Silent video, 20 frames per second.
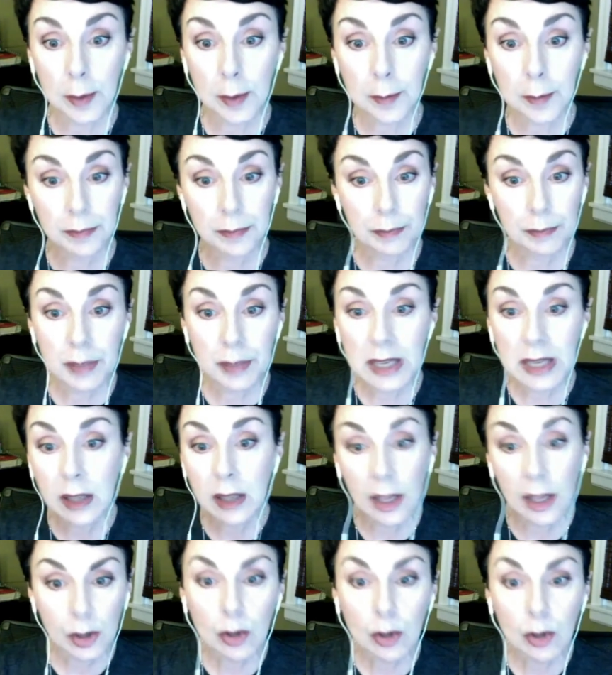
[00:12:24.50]
be like
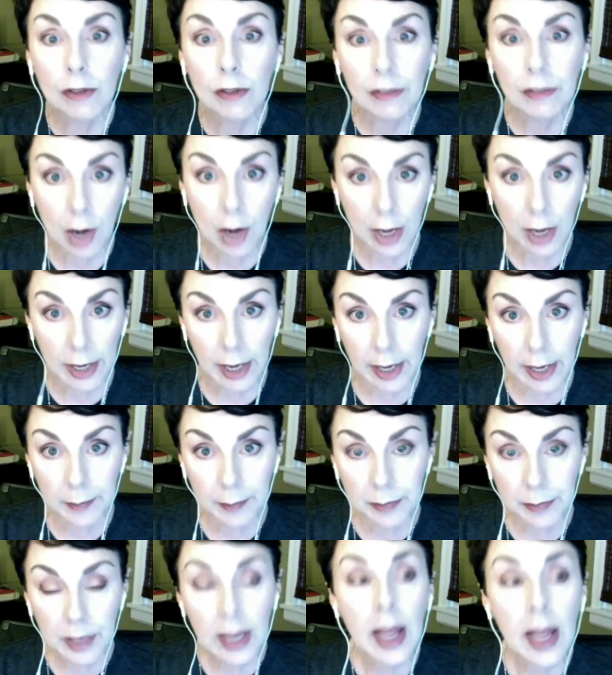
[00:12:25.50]
Girl Friday.
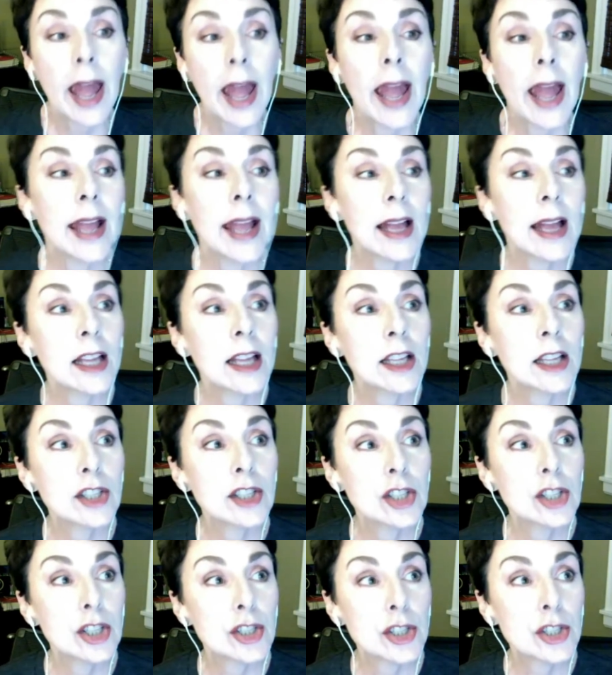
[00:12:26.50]
And
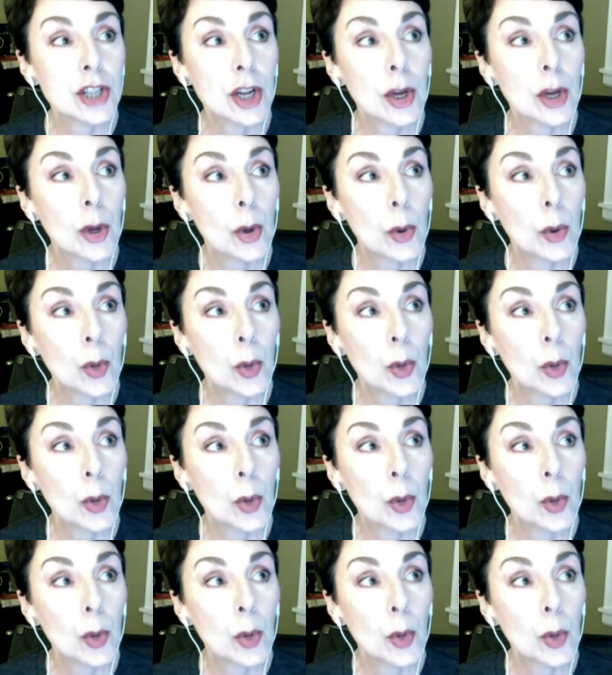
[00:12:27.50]
so